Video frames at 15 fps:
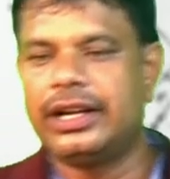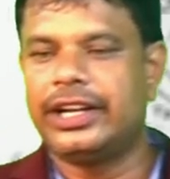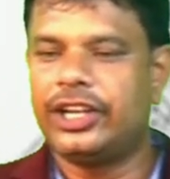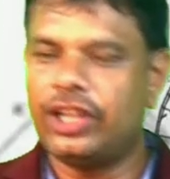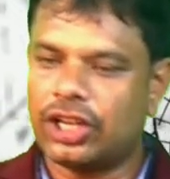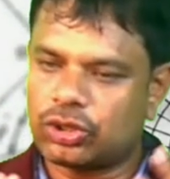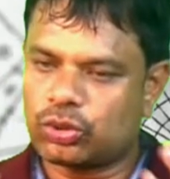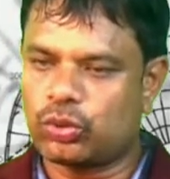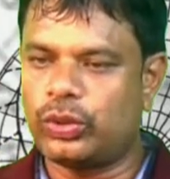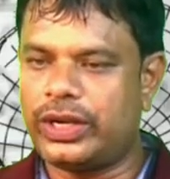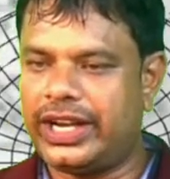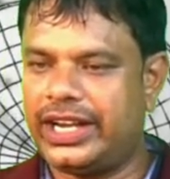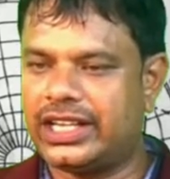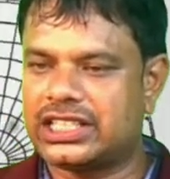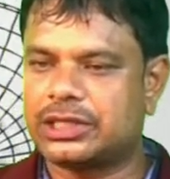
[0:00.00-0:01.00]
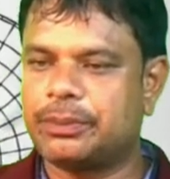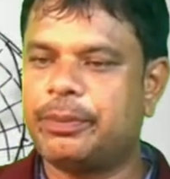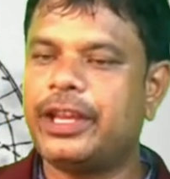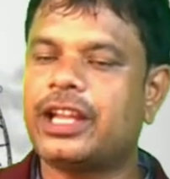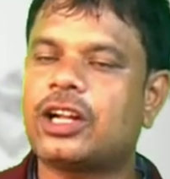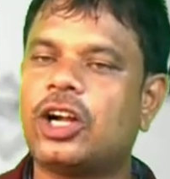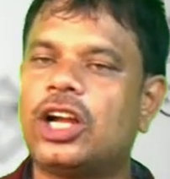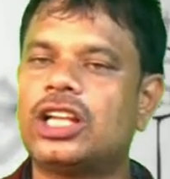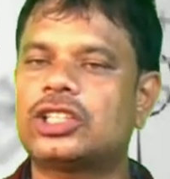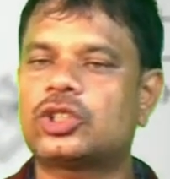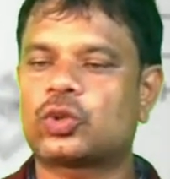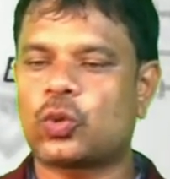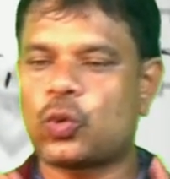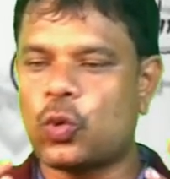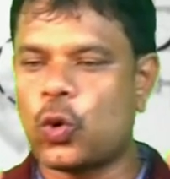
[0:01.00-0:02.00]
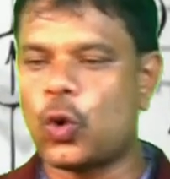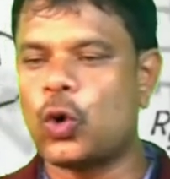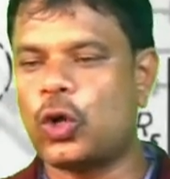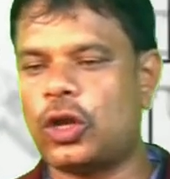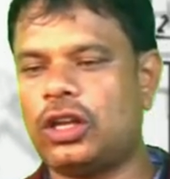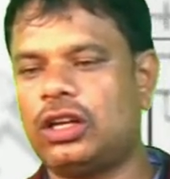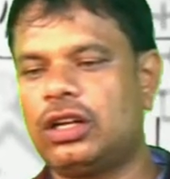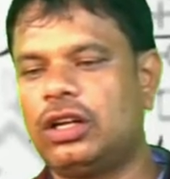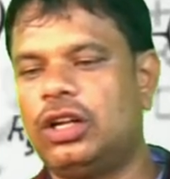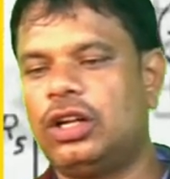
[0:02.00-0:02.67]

Dear students, because coal